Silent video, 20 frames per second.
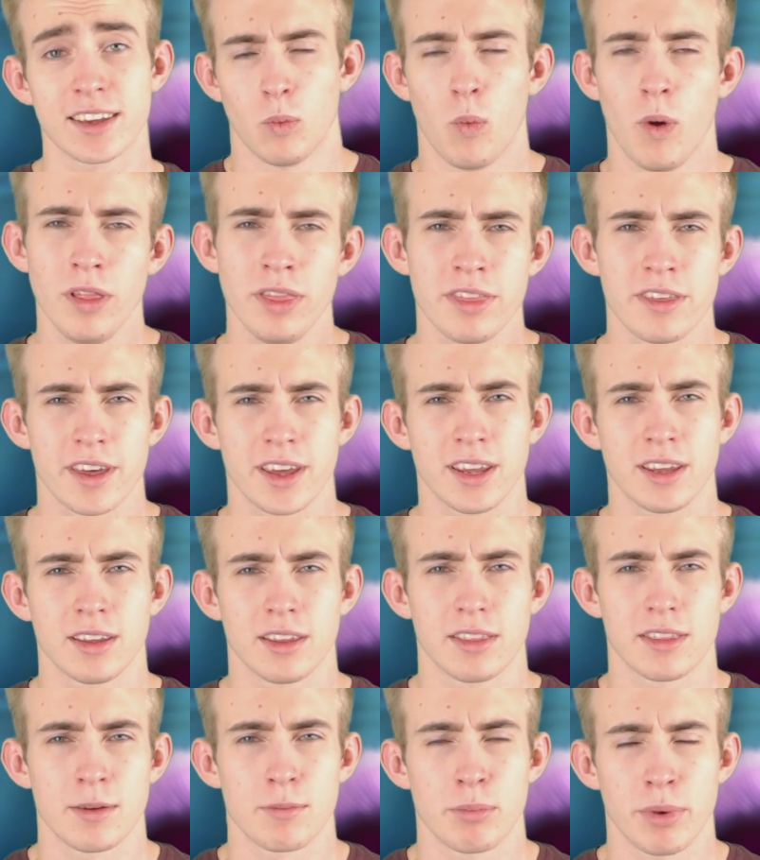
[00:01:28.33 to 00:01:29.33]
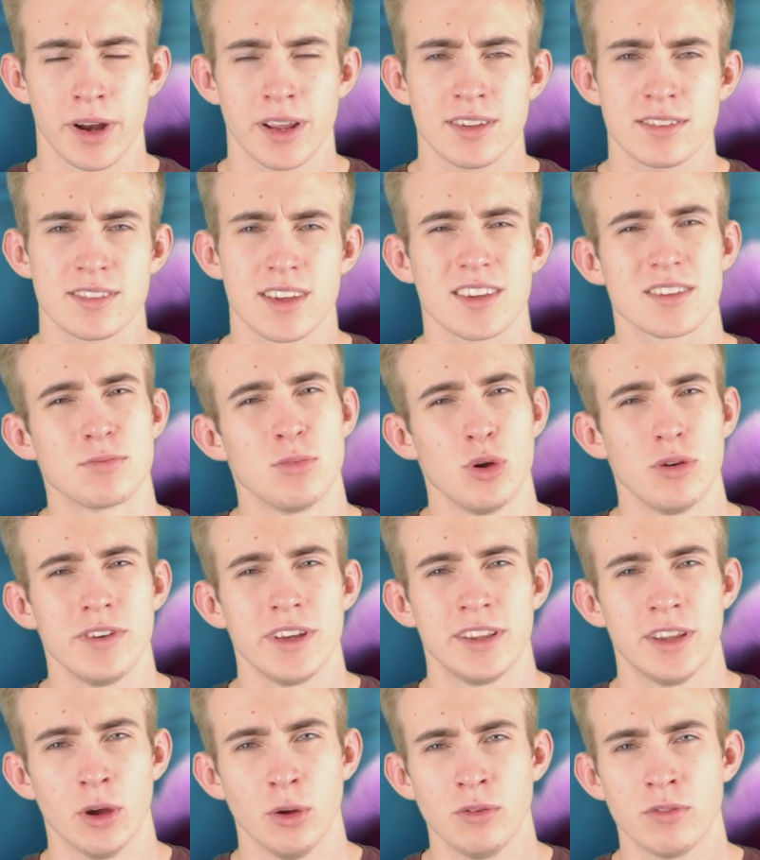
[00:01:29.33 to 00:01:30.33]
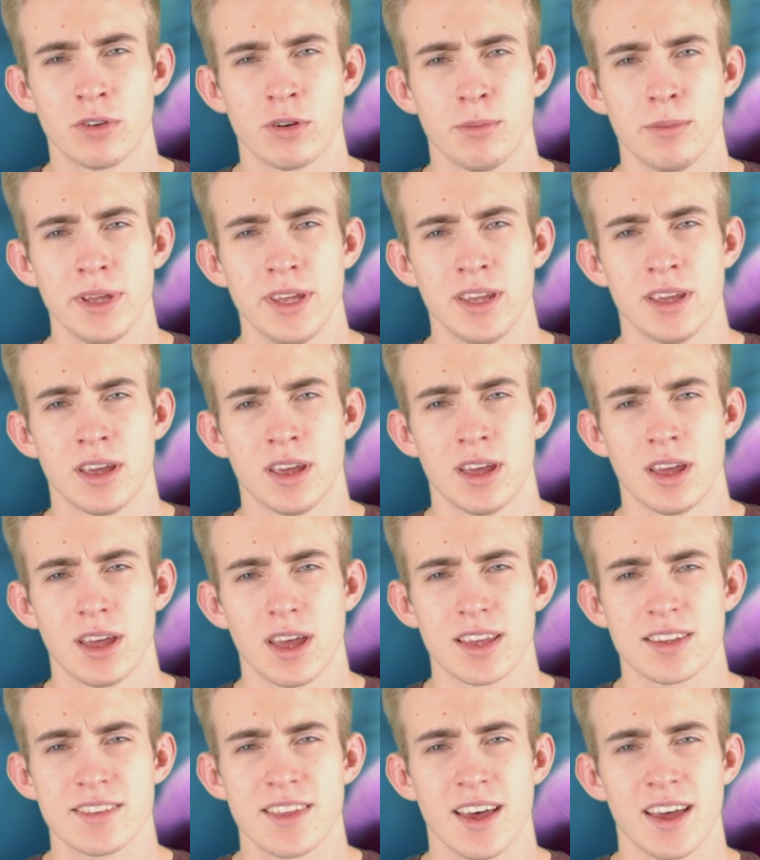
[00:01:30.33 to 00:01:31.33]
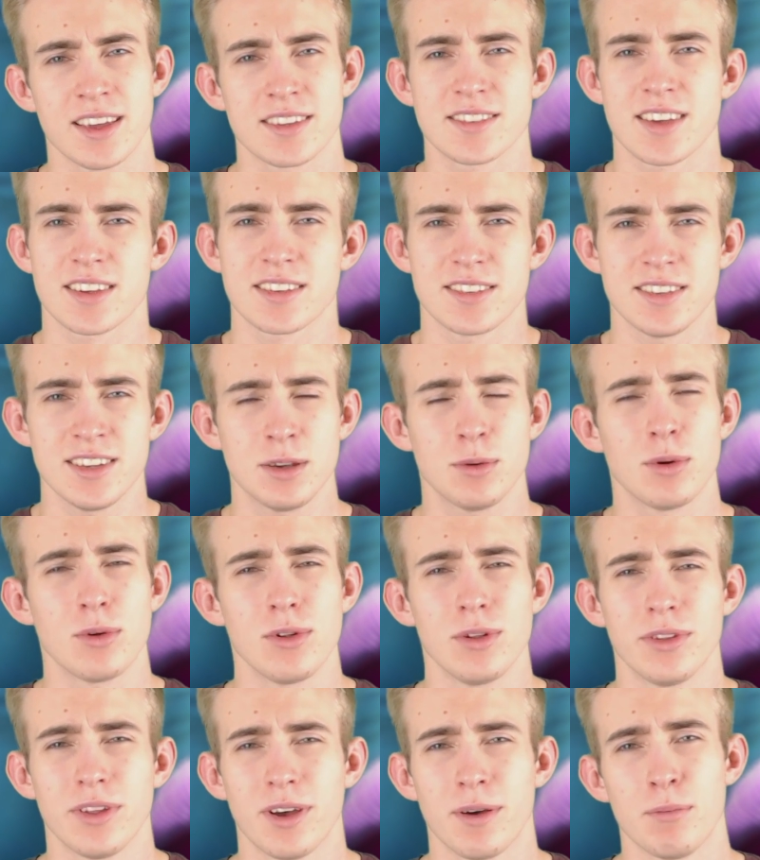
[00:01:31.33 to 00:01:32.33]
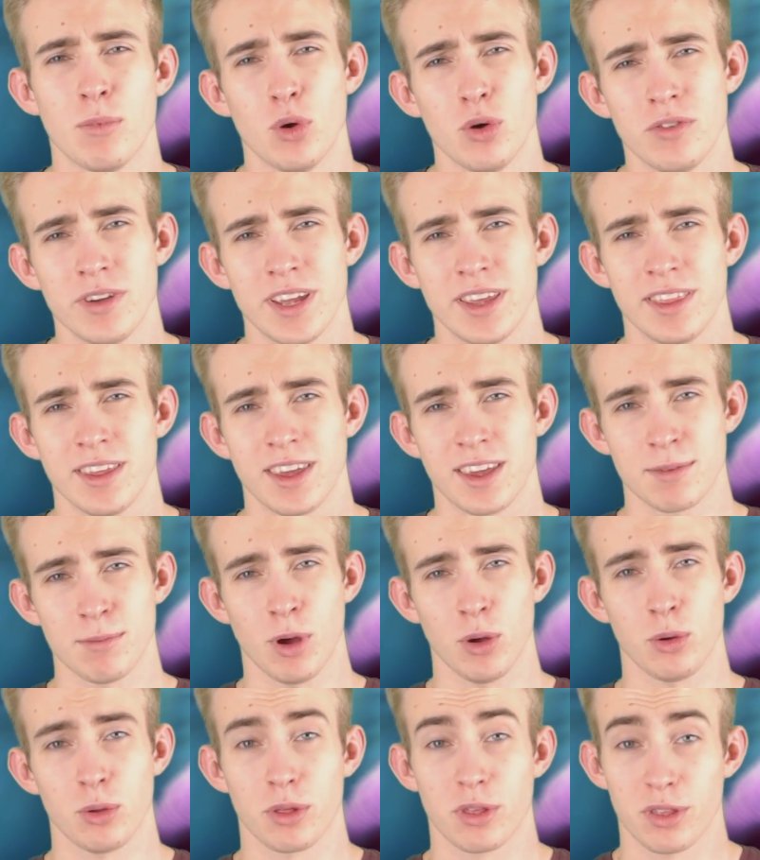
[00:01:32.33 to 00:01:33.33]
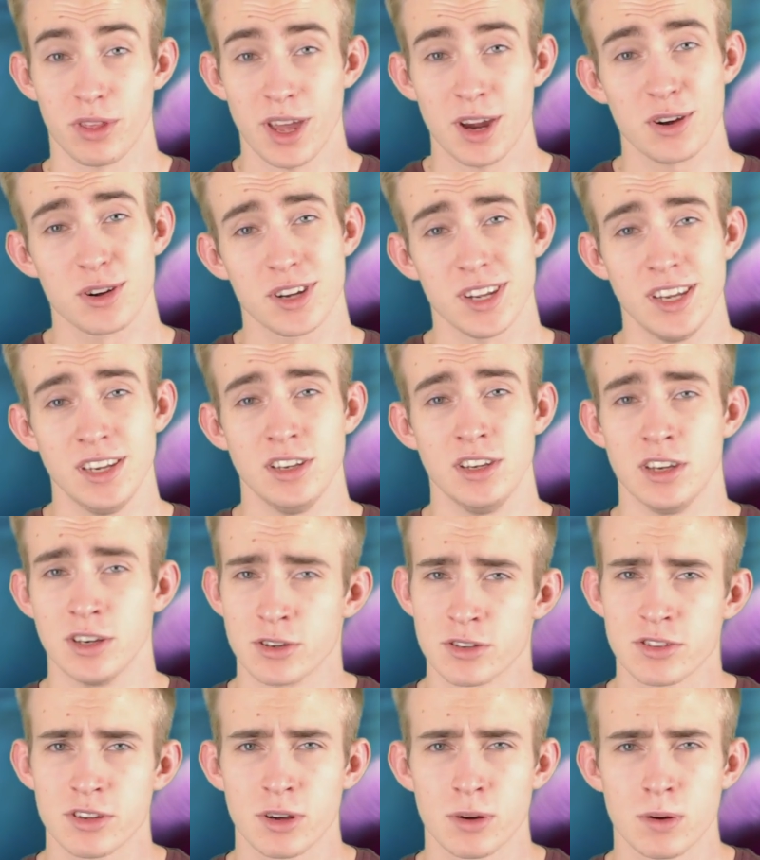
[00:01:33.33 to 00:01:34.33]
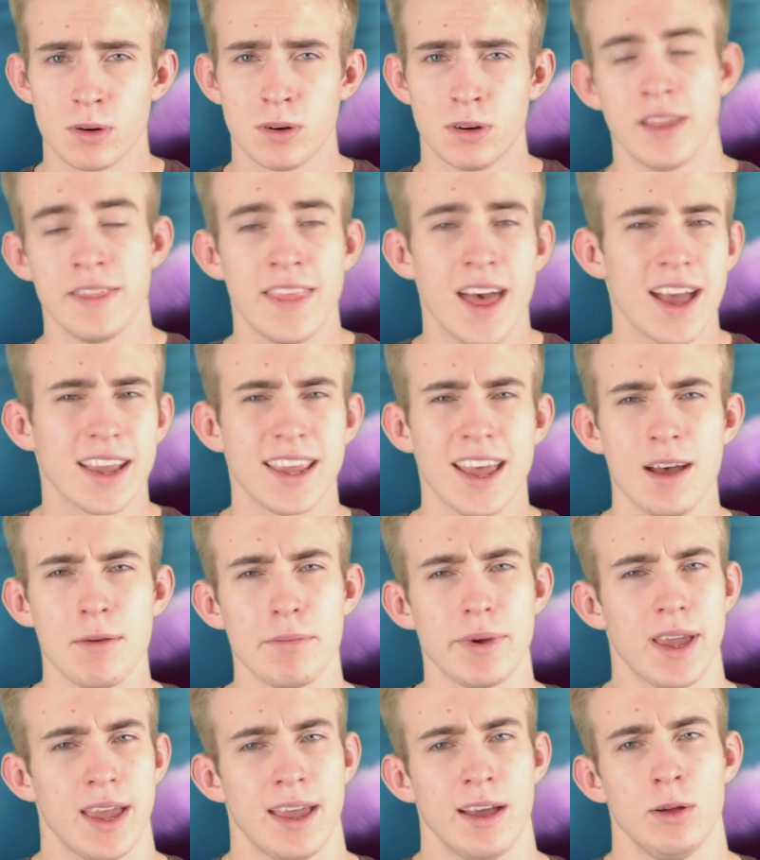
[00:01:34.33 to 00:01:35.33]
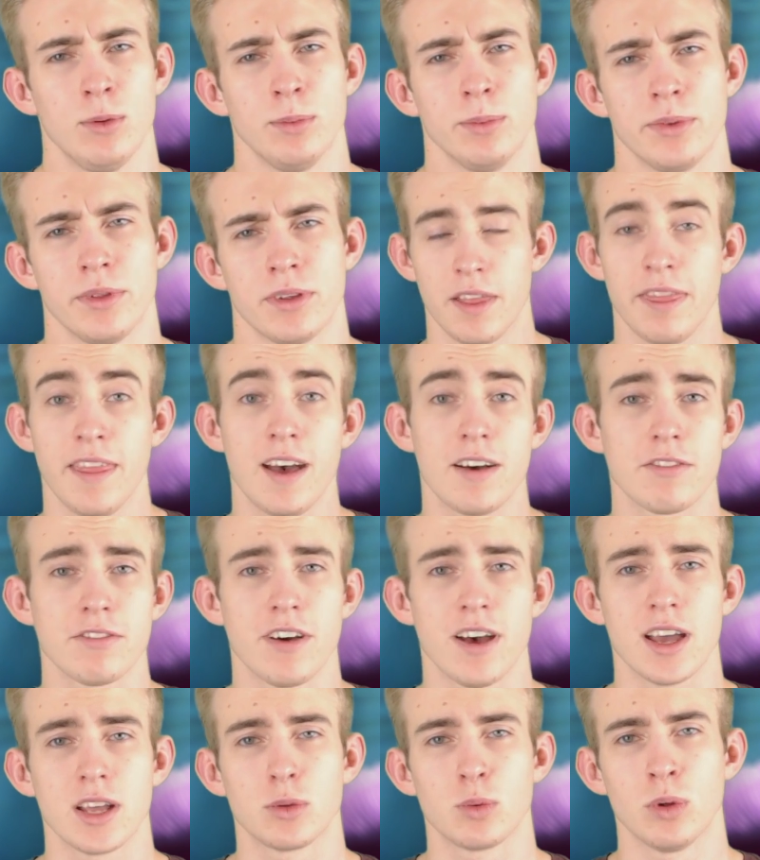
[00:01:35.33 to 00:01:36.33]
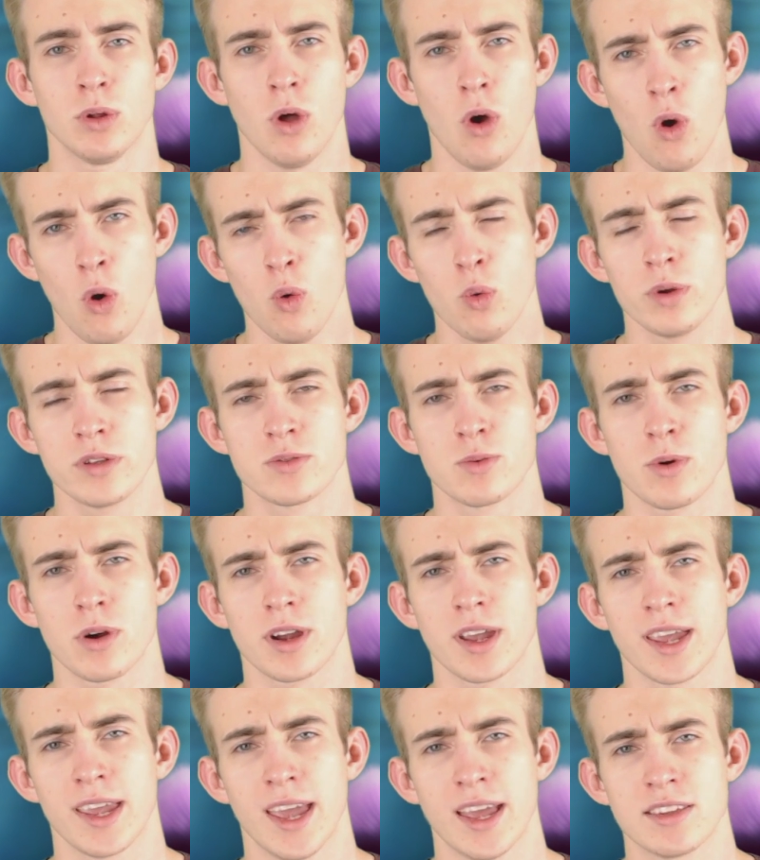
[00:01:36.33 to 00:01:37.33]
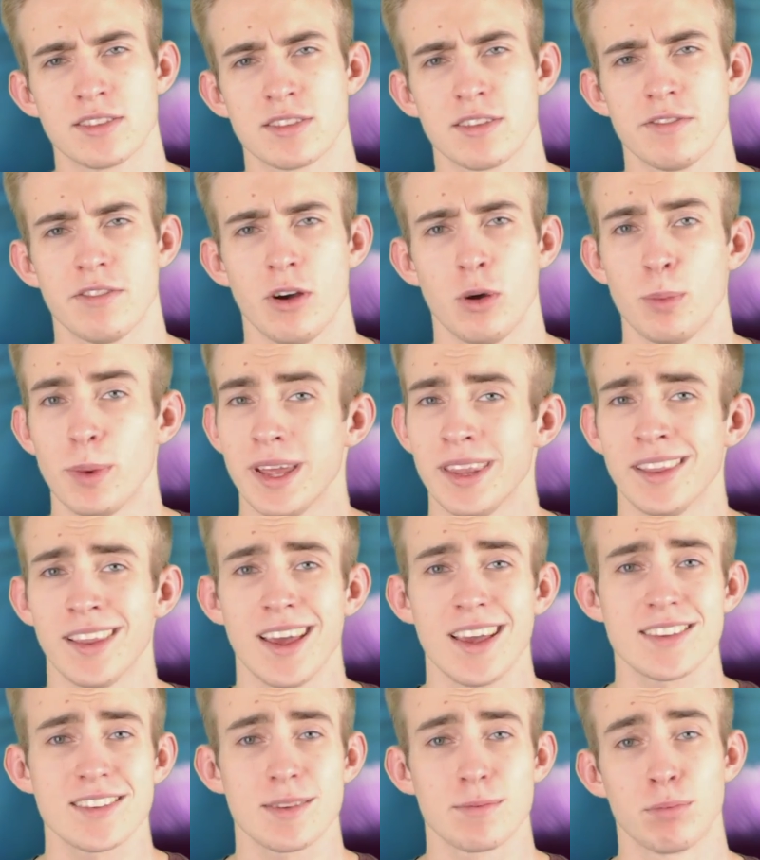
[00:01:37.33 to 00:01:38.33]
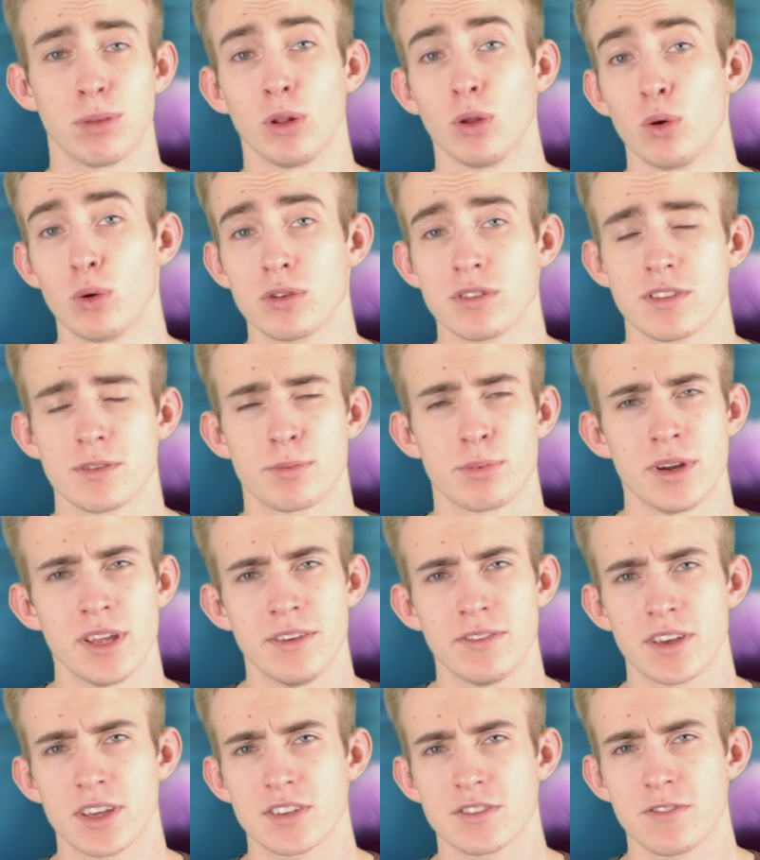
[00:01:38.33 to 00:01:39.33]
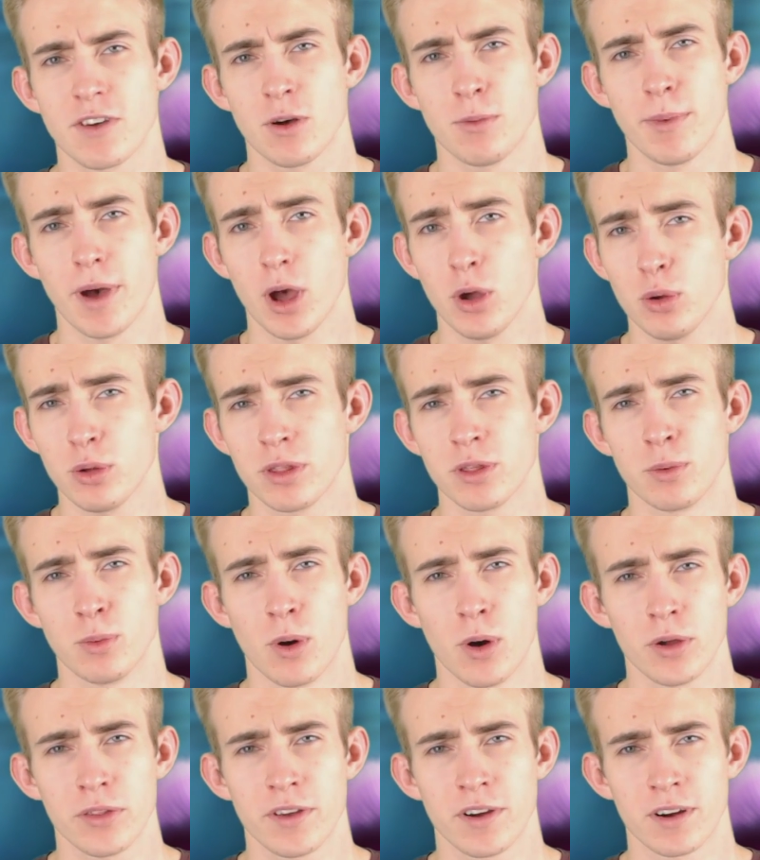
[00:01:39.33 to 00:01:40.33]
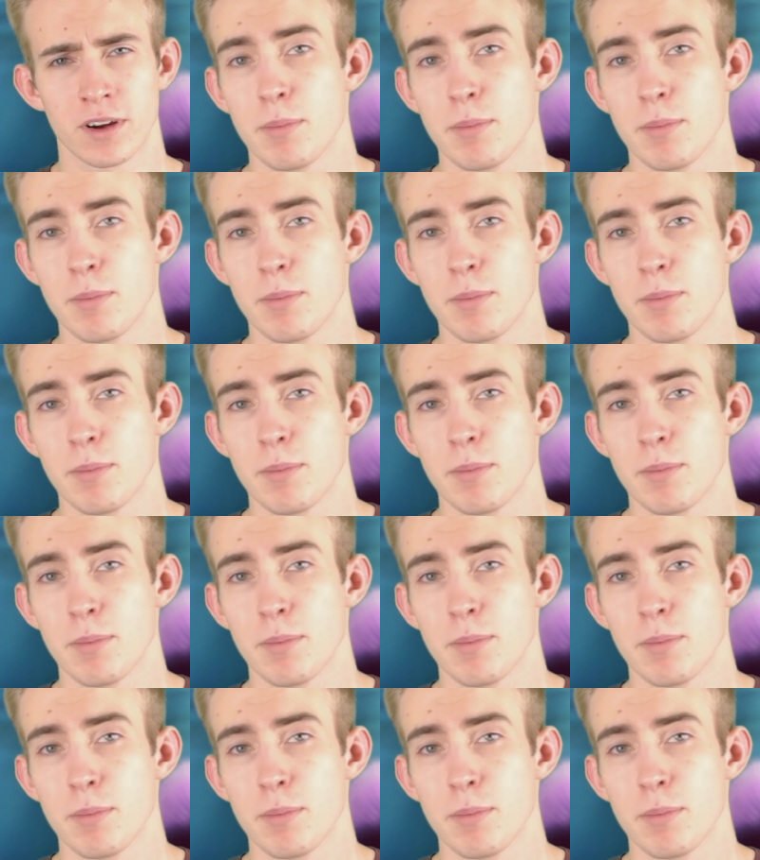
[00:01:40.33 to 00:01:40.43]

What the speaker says: One thing that brings this movie down for me is that it's a sequel to a movie that came out 13 years ago, and that can't be helped, and that fact will always work against the film unless it blows the previous film out of the water.